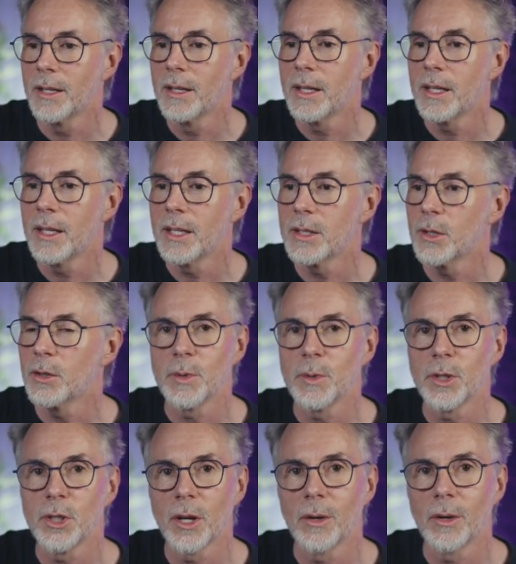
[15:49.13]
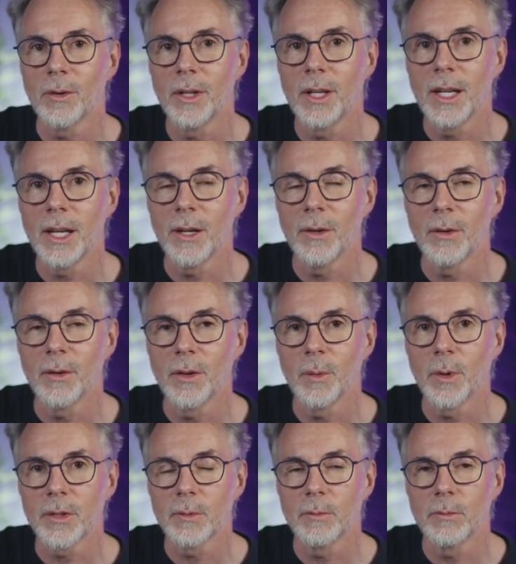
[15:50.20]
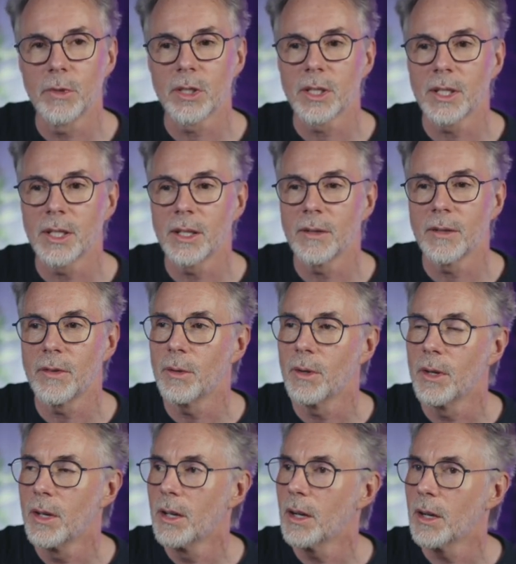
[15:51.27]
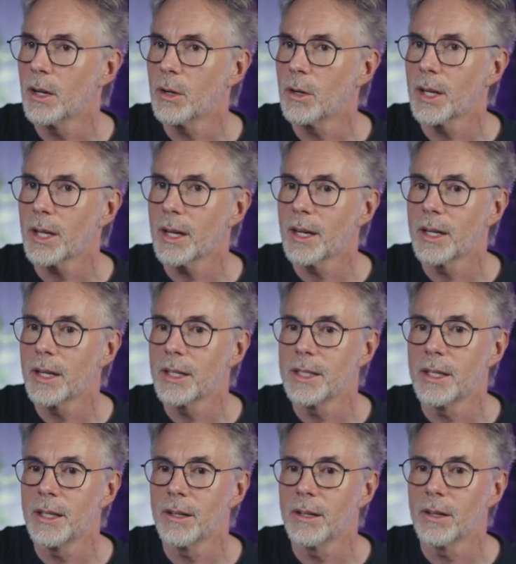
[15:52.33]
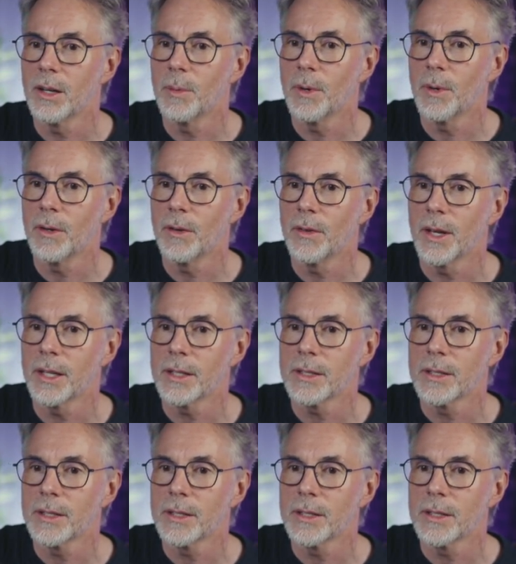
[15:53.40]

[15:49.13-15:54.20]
is going to be shown here at the bottom, just to give you a quick idea about that.